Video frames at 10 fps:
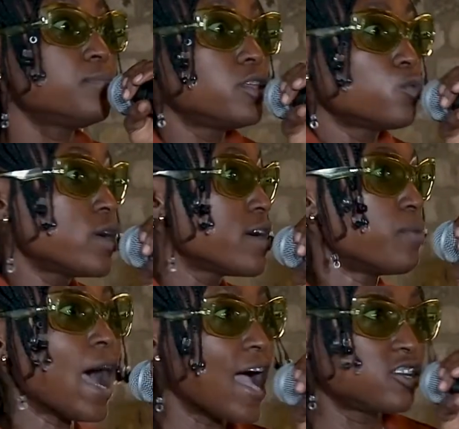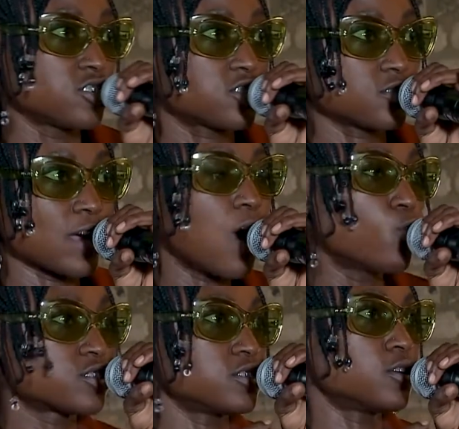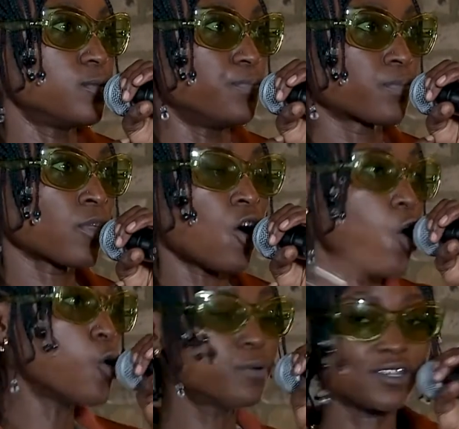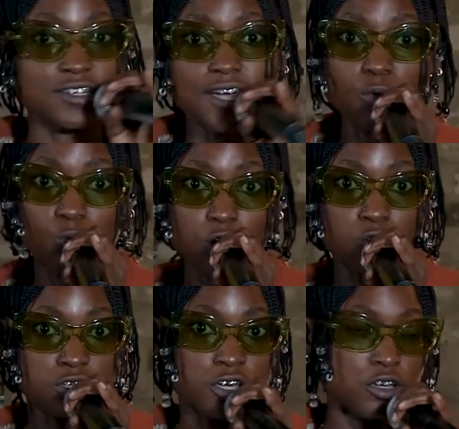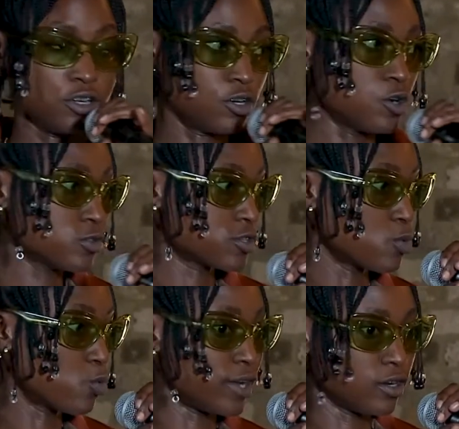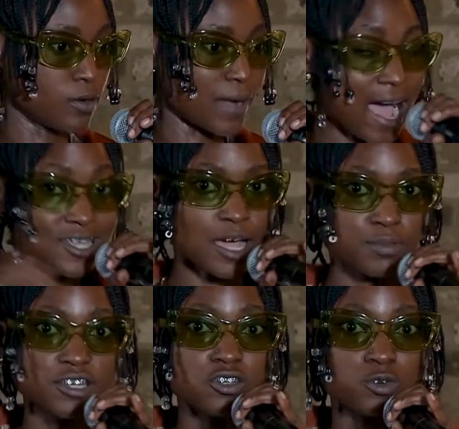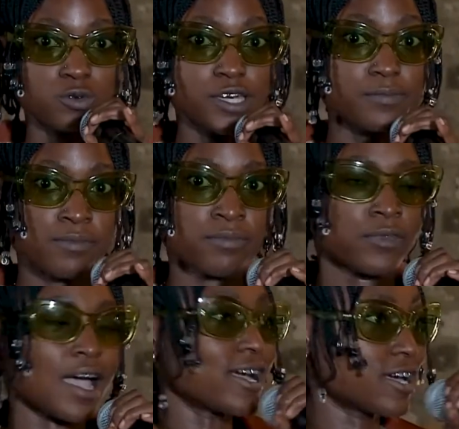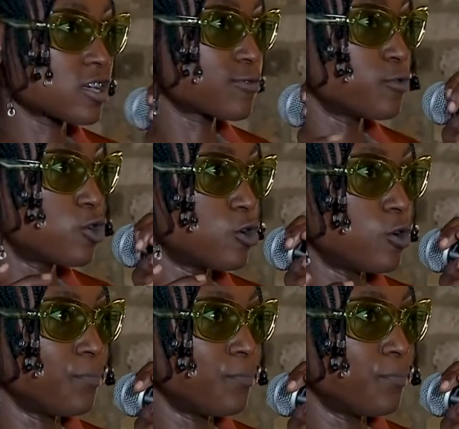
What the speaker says: they were, but I wasn't open to that world, you know. So when I tapped into it, I guess for